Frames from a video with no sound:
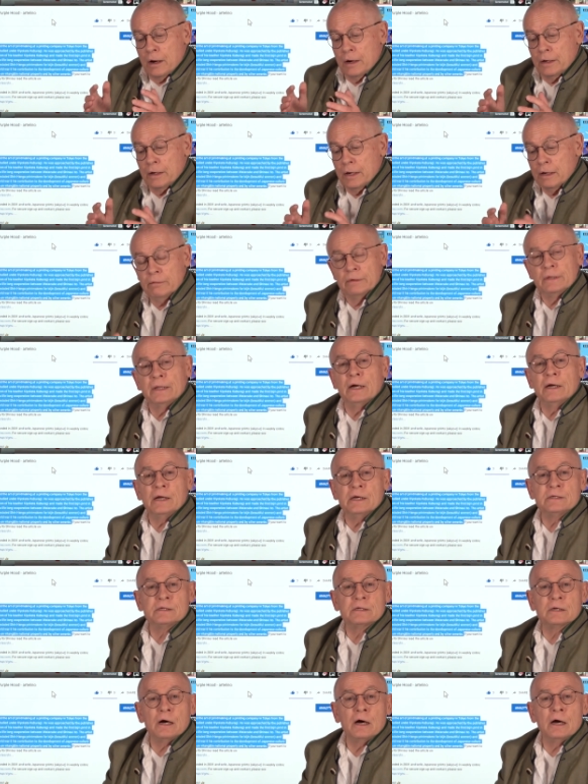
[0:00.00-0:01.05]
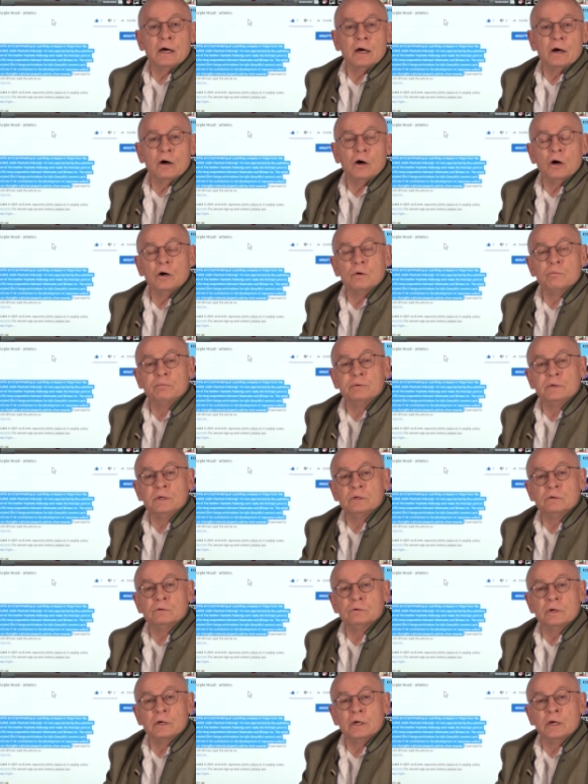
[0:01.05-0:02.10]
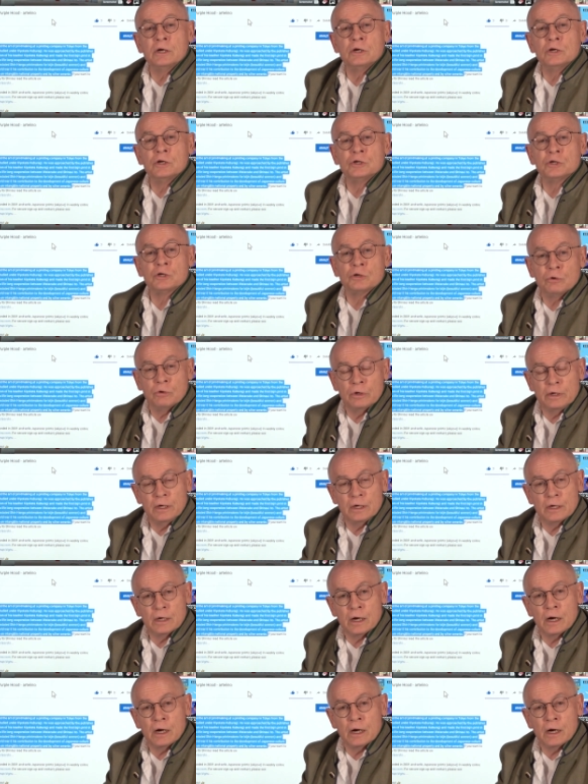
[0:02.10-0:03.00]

Nevertheless, I hope you enjoy